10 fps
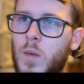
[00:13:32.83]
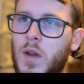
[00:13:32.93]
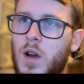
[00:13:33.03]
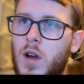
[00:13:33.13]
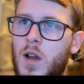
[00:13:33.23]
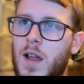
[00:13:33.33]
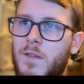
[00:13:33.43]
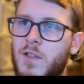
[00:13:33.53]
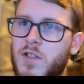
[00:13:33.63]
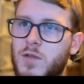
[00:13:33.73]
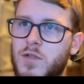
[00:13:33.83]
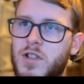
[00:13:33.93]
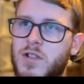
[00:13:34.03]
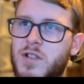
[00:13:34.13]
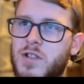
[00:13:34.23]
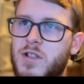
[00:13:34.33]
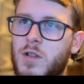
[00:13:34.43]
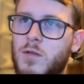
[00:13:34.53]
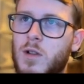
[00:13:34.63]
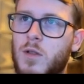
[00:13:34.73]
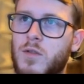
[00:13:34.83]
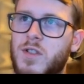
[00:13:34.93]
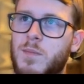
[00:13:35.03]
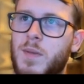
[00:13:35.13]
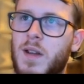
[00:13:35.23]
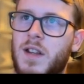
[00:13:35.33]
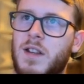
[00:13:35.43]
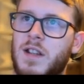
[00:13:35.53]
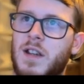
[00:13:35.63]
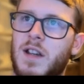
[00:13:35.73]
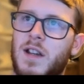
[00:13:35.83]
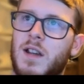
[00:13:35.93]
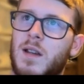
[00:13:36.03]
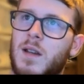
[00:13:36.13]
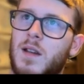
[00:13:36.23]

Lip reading: we are ever so close to pinning the